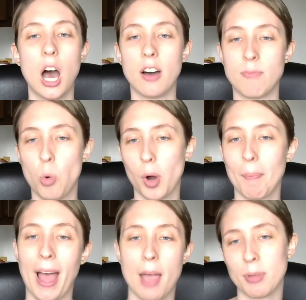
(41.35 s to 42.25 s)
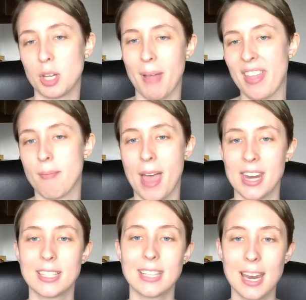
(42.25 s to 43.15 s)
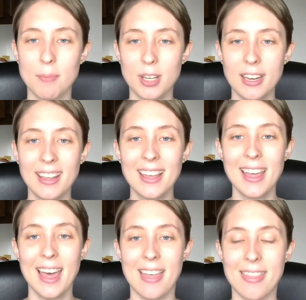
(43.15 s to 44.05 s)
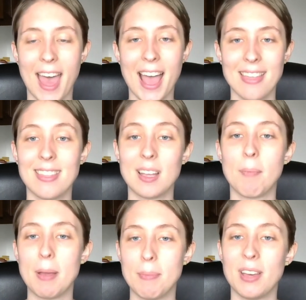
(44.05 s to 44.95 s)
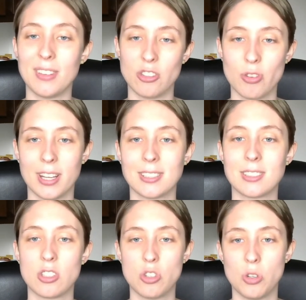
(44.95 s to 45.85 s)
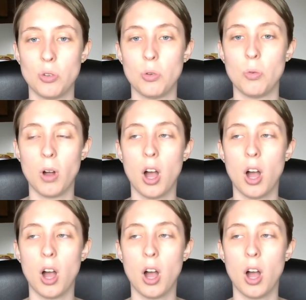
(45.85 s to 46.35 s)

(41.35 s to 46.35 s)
of more popular mathematics that I'm reading that I think might be of interest to